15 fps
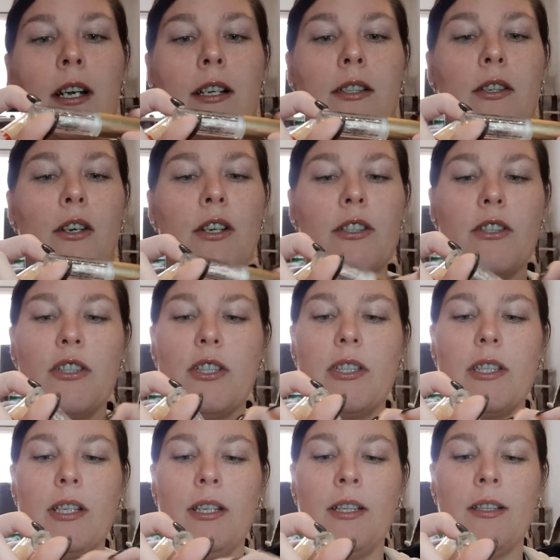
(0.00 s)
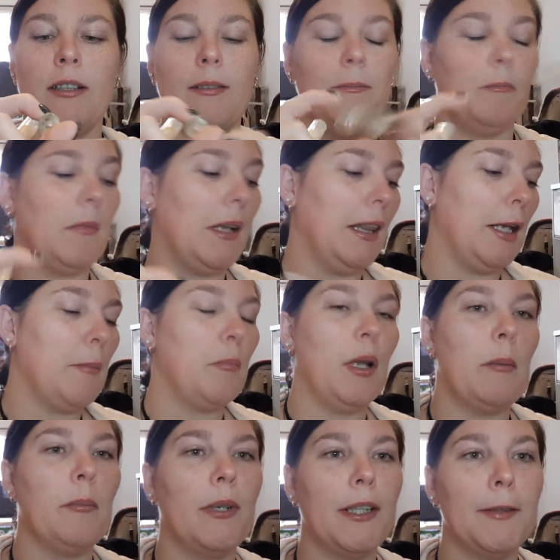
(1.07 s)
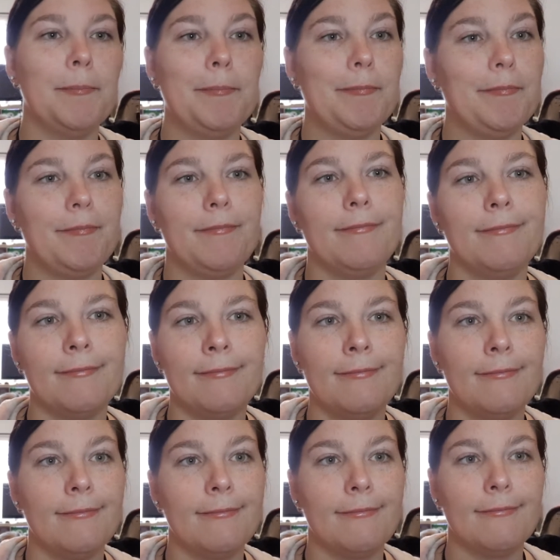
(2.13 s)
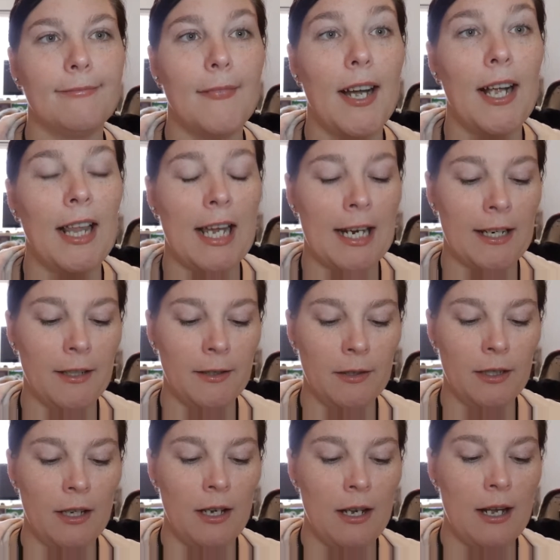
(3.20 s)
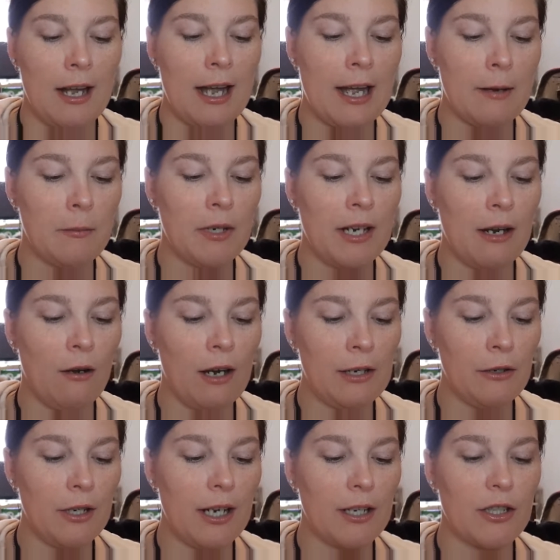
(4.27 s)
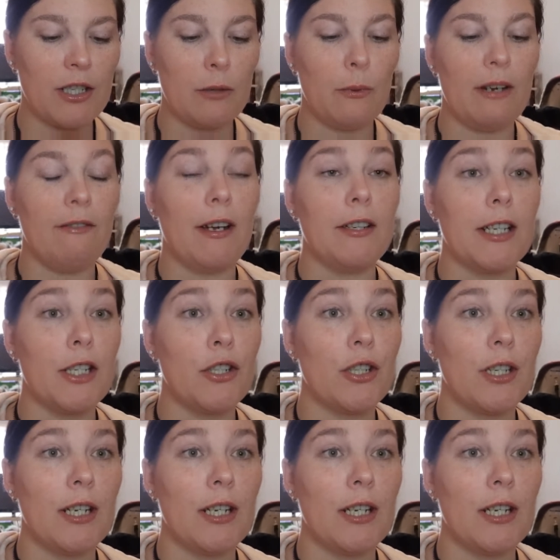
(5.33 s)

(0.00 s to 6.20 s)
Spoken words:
So it's just a lip plumper. I like it. Now I don't actually wear foundation